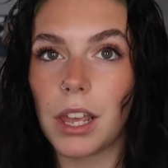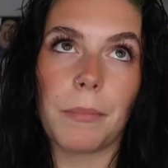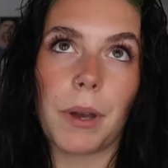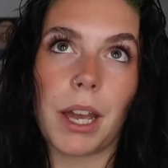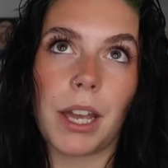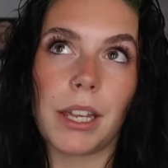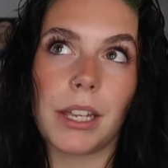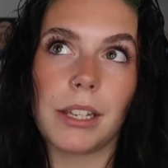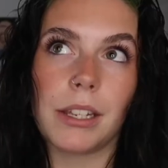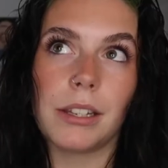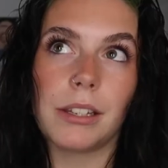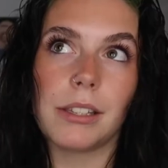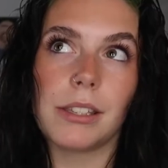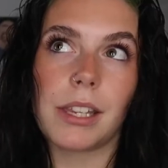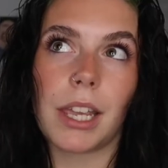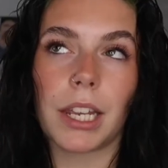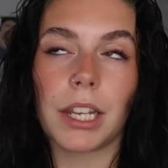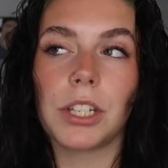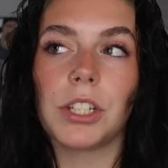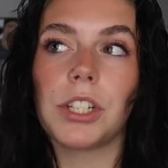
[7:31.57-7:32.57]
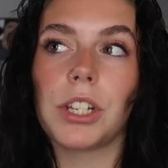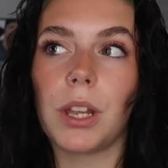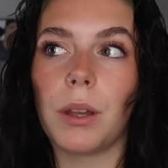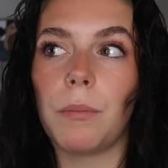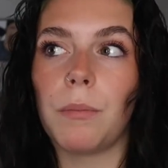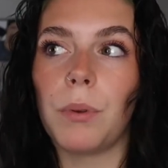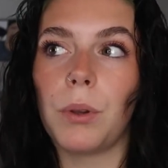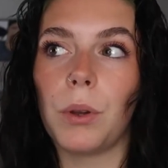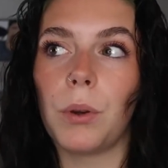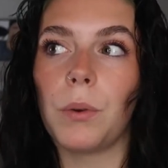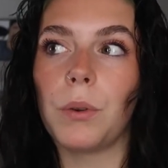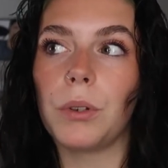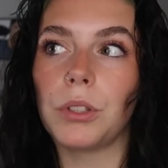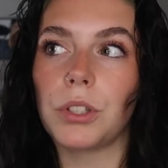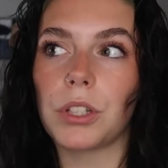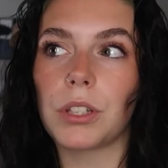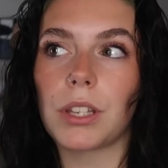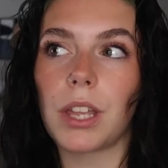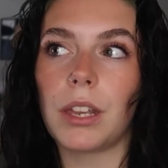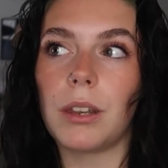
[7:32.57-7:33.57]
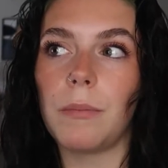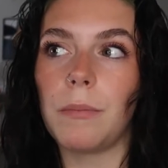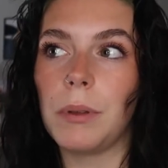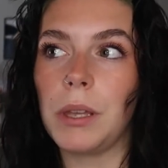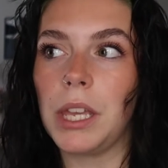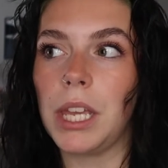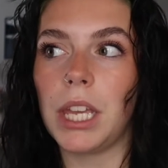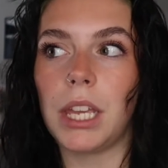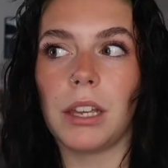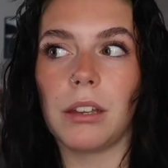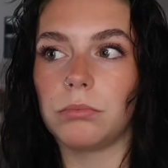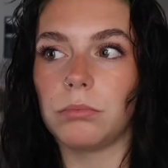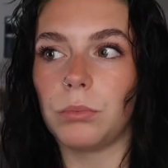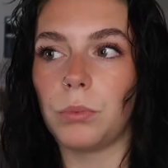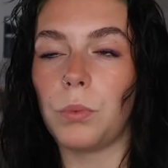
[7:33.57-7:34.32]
My second shampoo will just kind of be